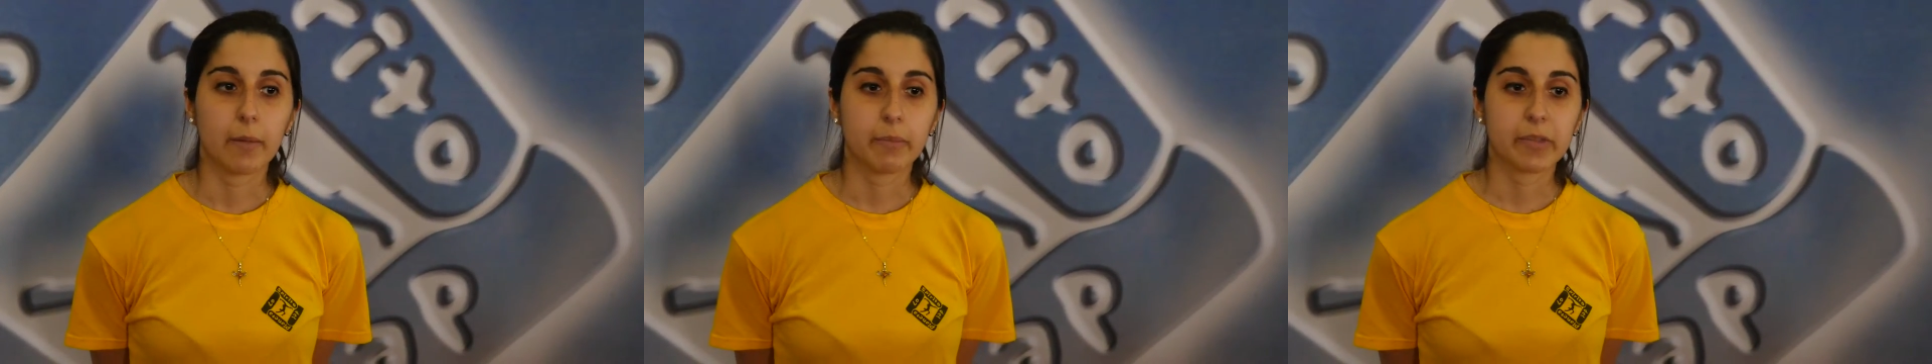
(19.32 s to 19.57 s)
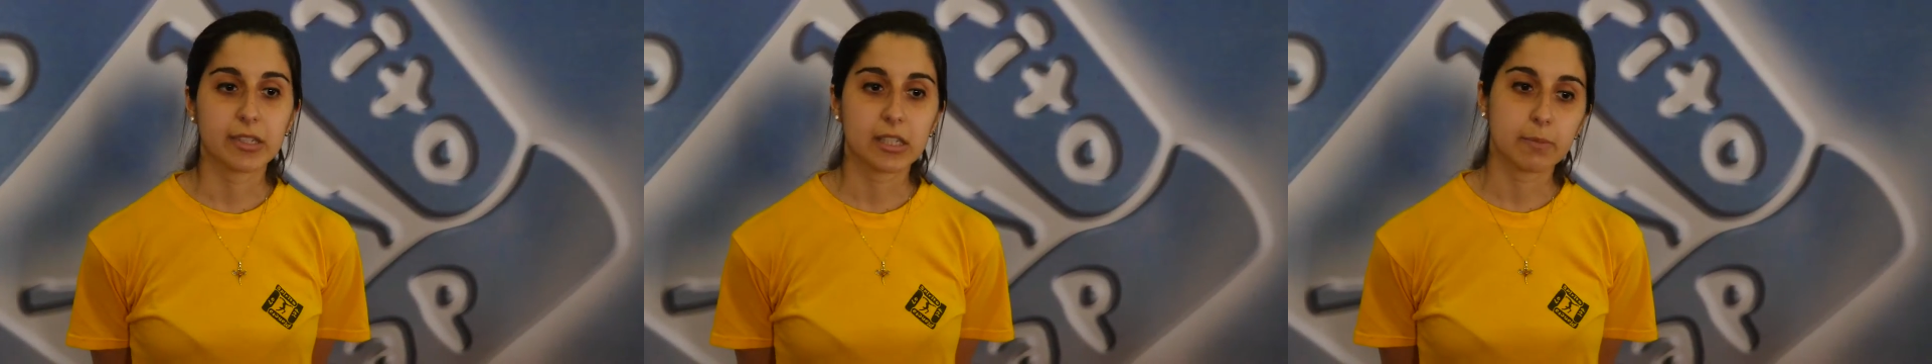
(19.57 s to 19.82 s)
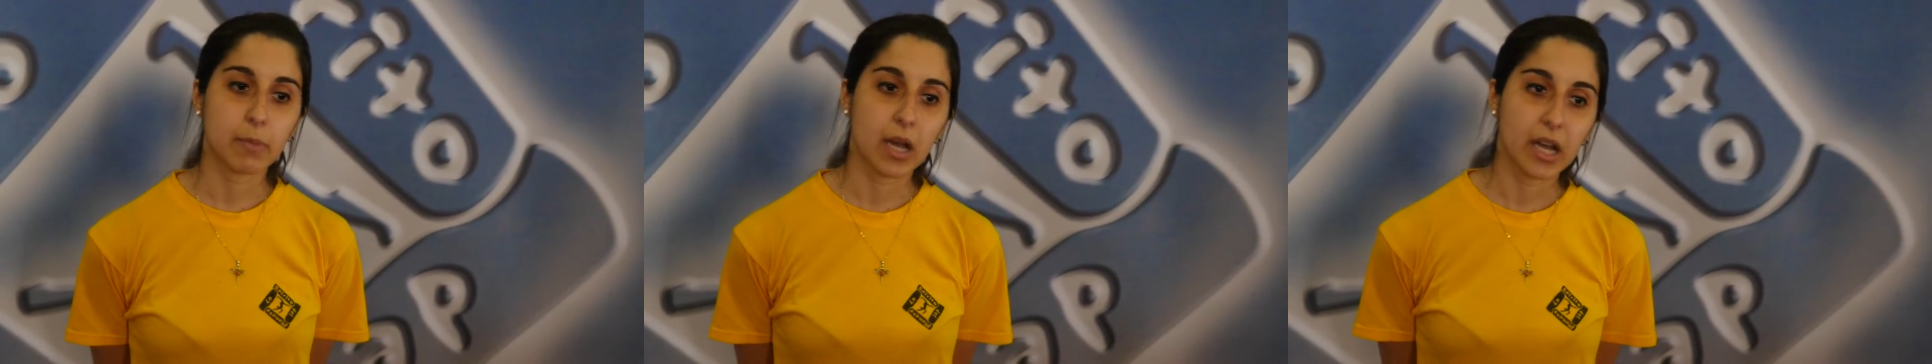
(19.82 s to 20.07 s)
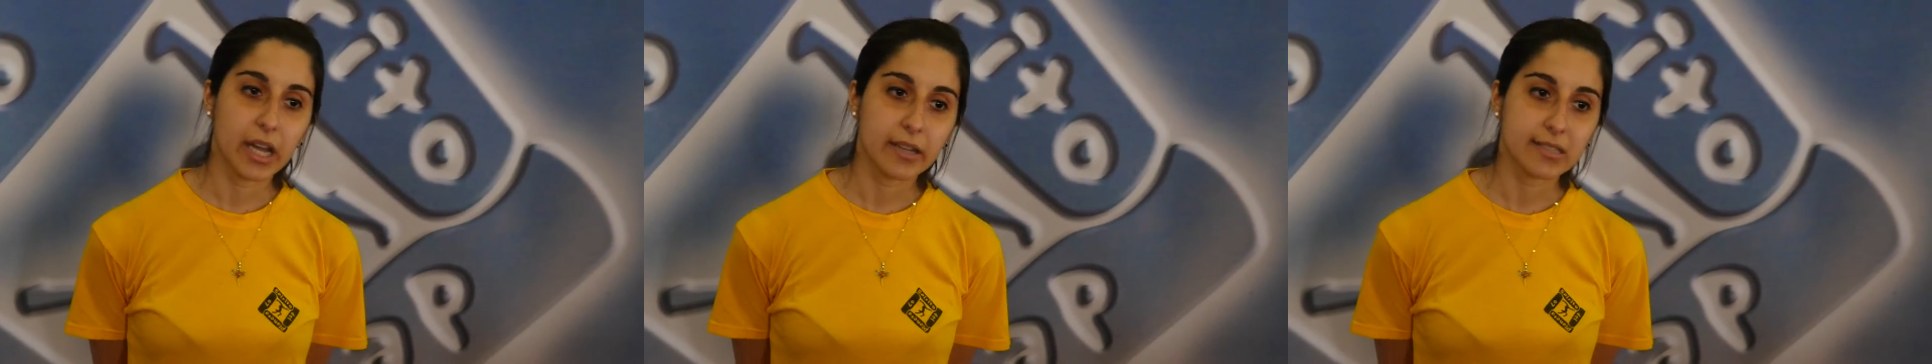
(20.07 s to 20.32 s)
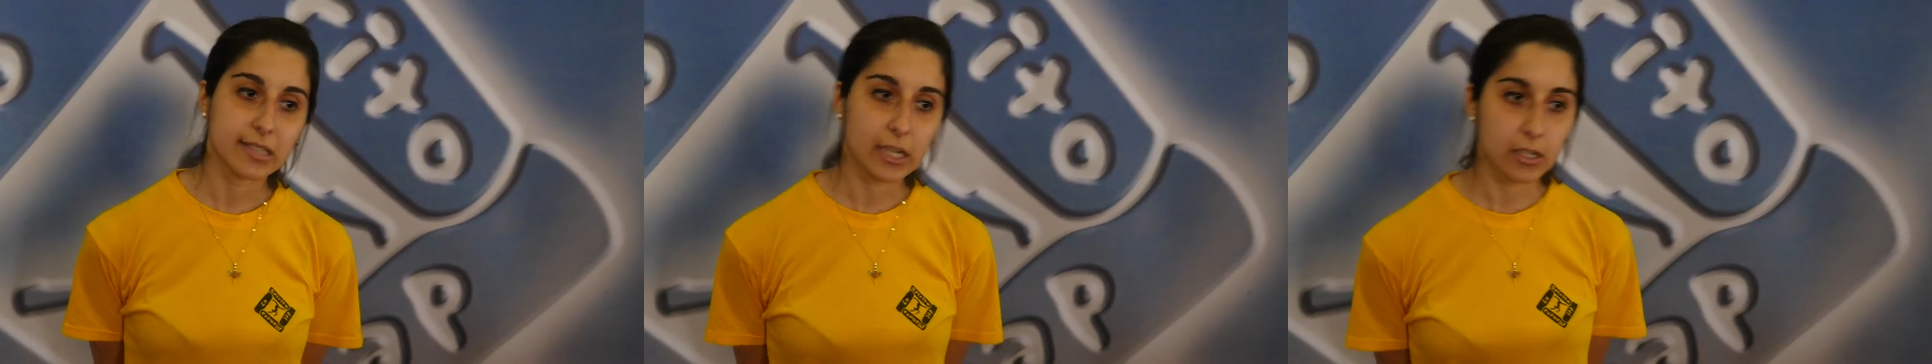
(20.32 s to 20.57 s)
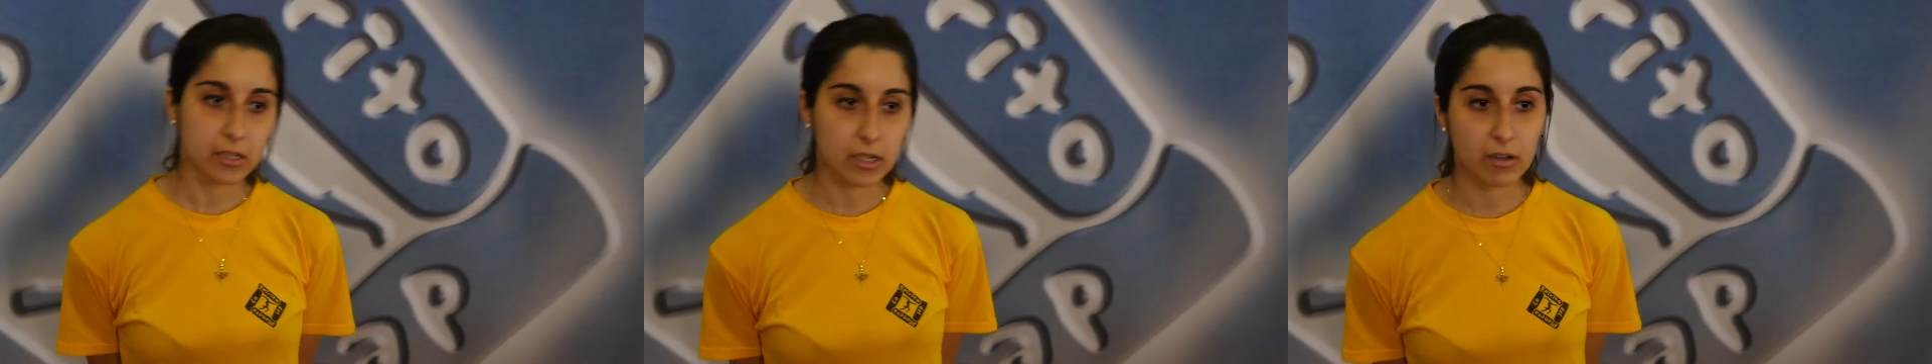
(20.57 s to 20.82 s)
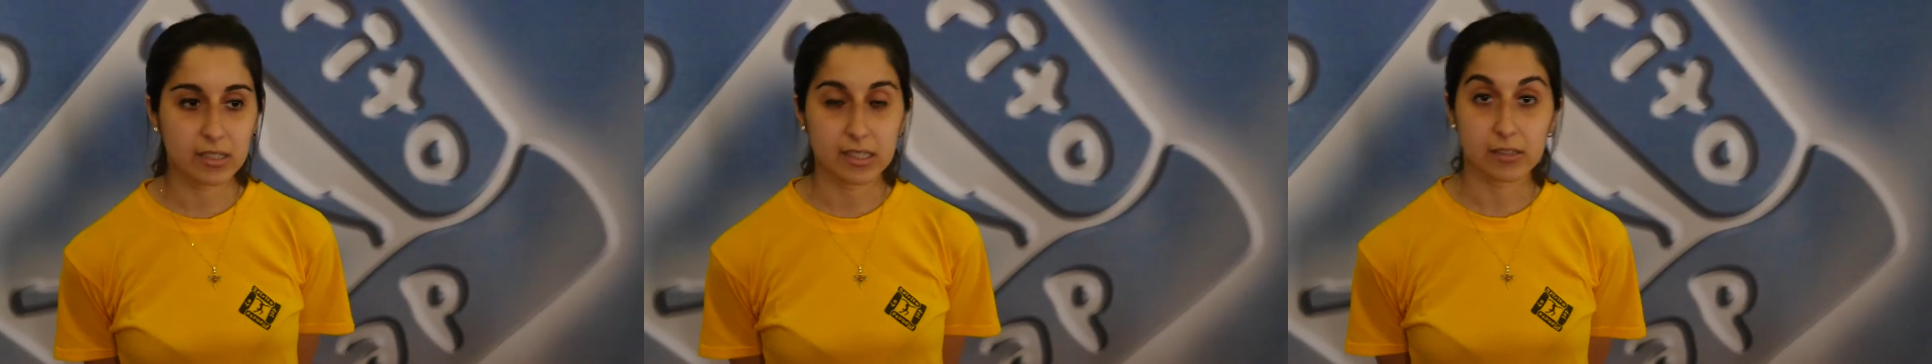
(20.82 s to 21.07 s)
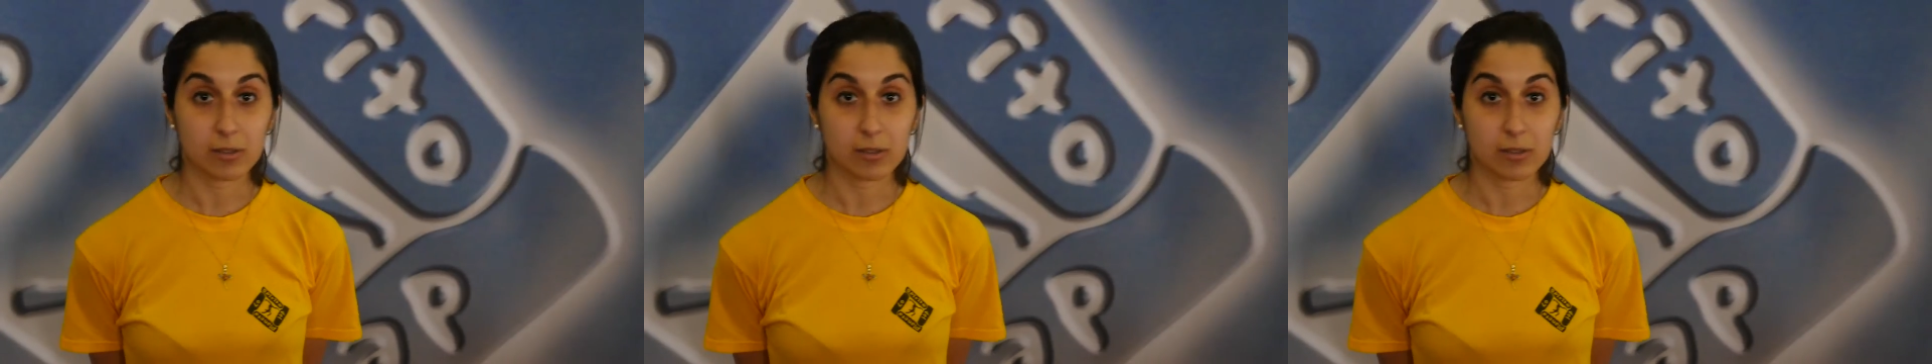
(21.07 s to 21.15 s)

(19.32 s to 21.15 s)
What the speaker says: This is my second year as a